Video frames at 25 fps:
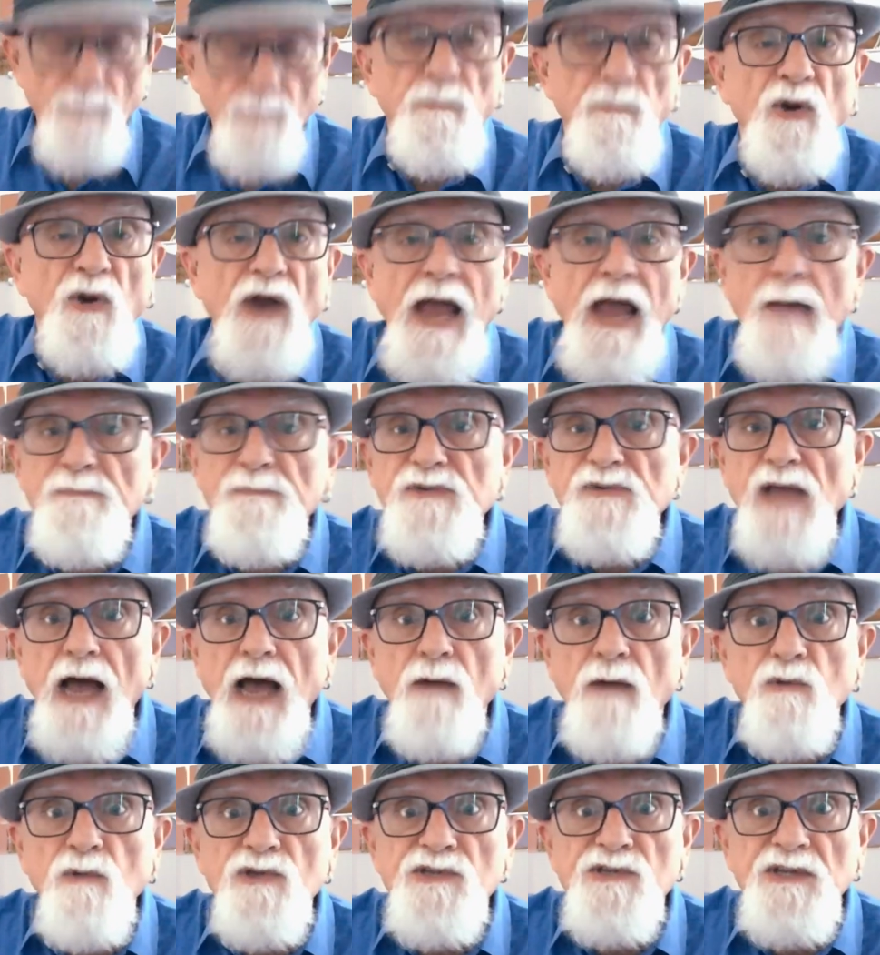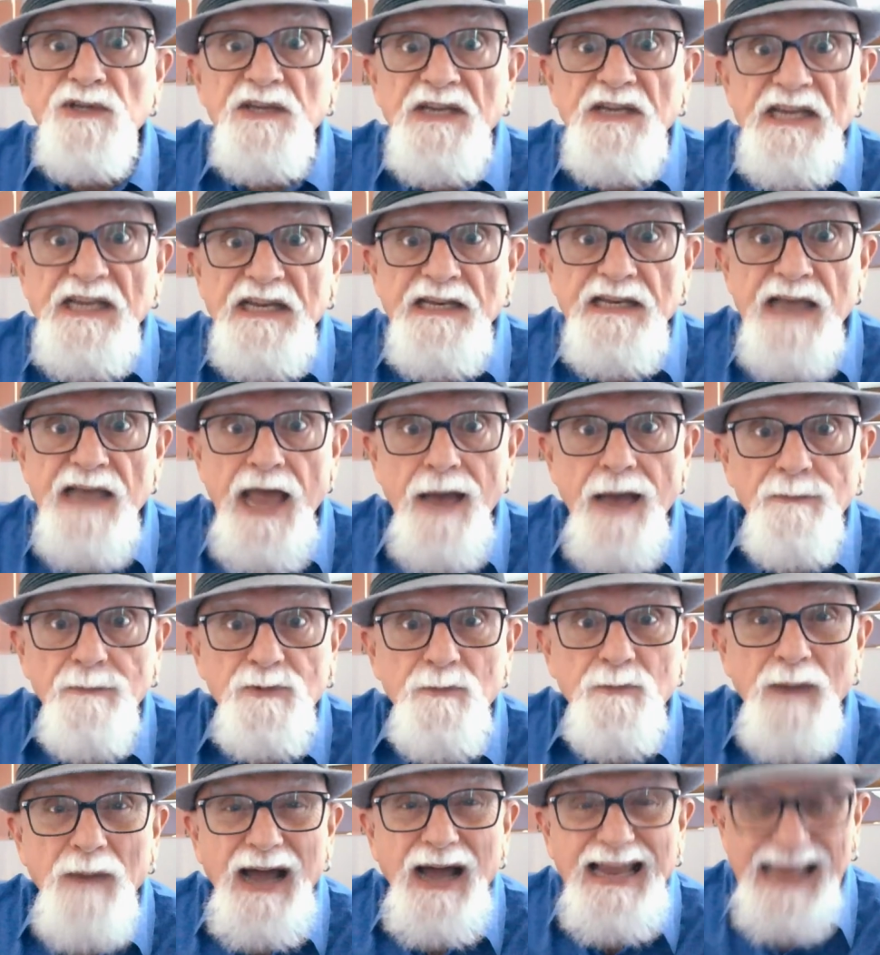Perhaps I was
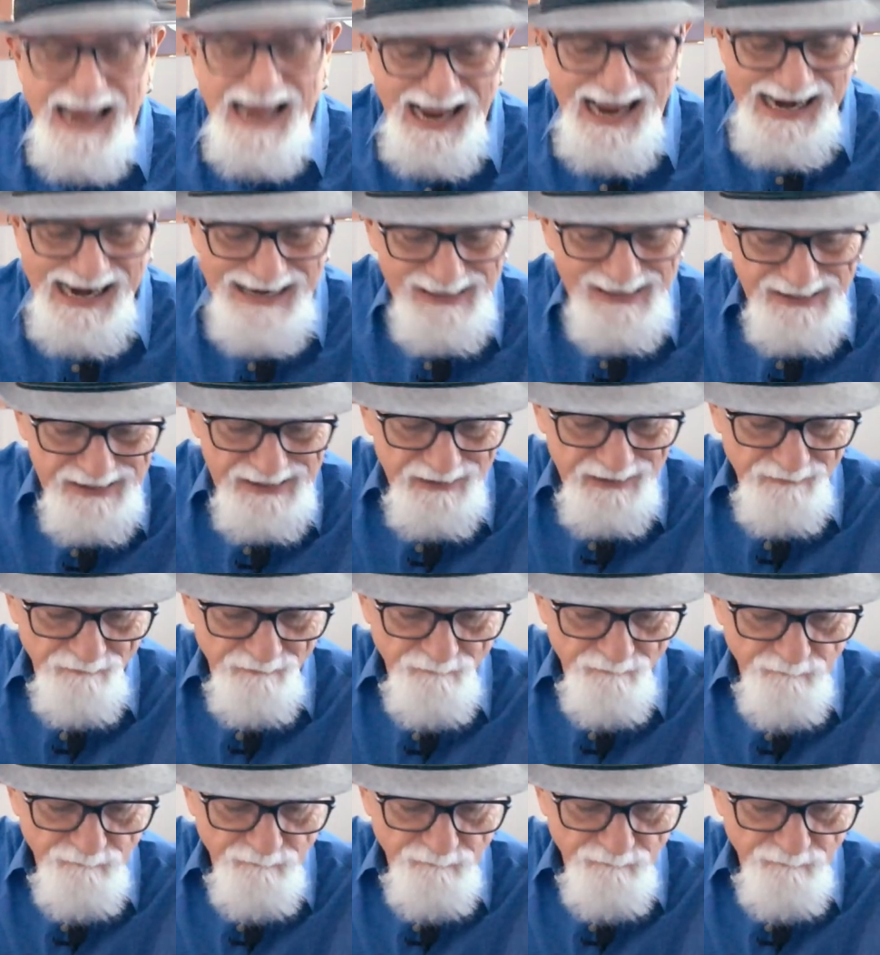kidnapped by alien